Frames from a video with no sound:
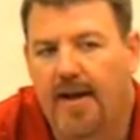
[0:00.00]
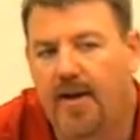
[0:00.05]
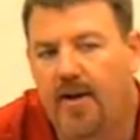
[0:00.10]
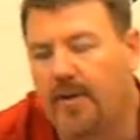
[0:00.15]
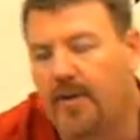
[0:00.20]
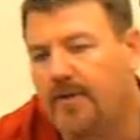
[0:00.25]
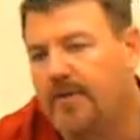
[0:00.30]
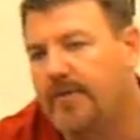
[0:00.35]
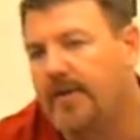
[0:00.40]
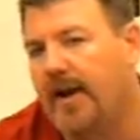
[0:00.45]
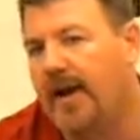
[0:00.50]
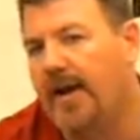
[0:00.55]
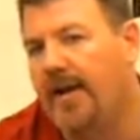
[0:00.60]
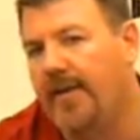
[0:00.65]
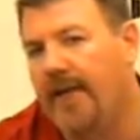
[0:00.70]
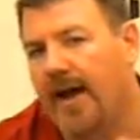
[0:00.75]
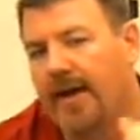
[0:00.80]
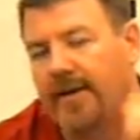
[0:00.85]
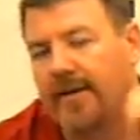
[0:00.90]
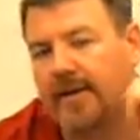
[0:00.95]

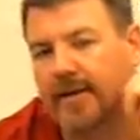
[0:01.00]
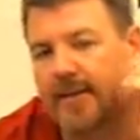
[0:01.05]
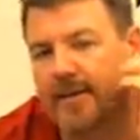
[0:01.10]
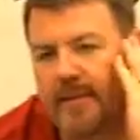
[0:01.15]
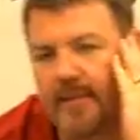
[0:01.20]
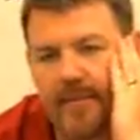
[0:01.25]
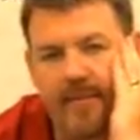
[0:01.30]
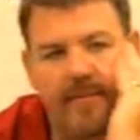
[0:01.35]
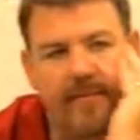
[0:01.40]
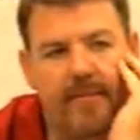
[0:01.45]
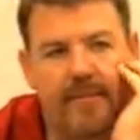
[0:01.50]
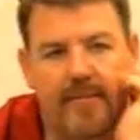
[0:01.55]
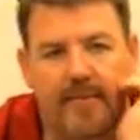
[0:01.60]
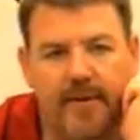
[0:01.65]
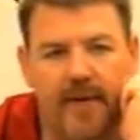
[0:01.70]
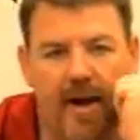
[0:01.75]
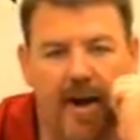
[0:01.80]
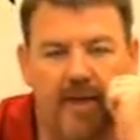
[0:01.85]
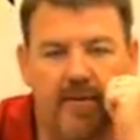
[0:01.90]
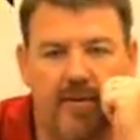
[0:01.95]

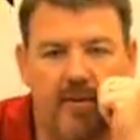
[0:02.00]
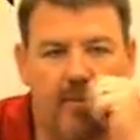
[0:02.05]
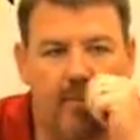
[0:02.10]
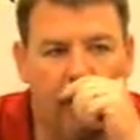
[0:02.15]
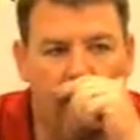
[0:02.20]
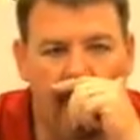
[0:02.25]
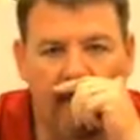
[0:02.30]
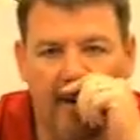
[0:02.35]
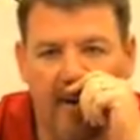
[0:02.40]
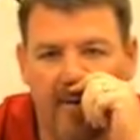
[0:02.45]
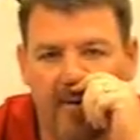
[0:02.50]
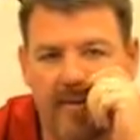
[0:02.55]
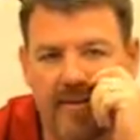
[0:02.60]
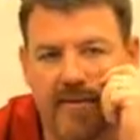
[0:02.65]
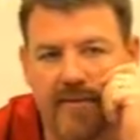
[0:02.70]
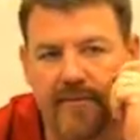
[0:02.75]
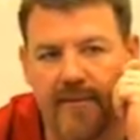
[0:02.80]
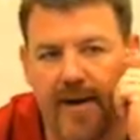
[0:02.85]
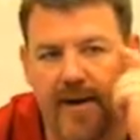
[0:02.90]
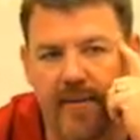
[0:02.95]
CSU Pueblo
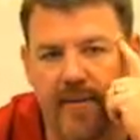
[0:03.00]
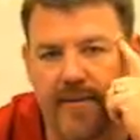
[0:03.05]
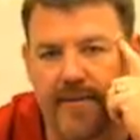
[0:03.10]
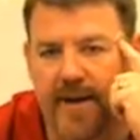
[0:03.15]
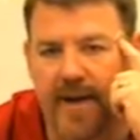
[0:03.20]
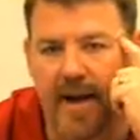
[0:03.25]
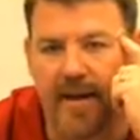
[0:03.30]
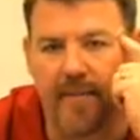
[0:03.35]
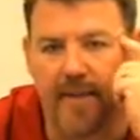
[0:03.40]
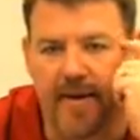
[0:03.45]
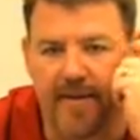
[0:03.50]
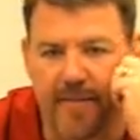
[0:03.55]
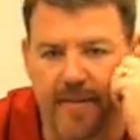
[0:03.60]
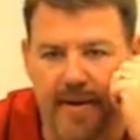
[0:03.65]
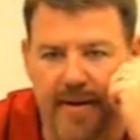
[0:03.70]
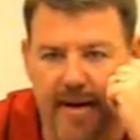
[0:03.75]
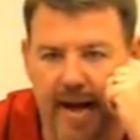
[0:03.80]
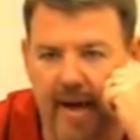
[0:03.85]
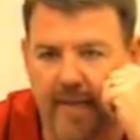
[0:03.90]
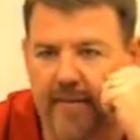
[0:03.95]
is a veteran team and has
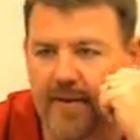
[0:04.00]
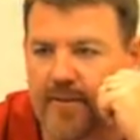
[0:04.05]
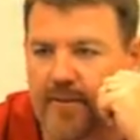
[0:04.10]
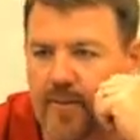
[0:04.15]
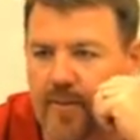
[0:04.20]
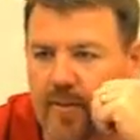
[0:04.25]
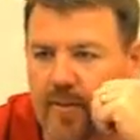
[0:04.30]
been down this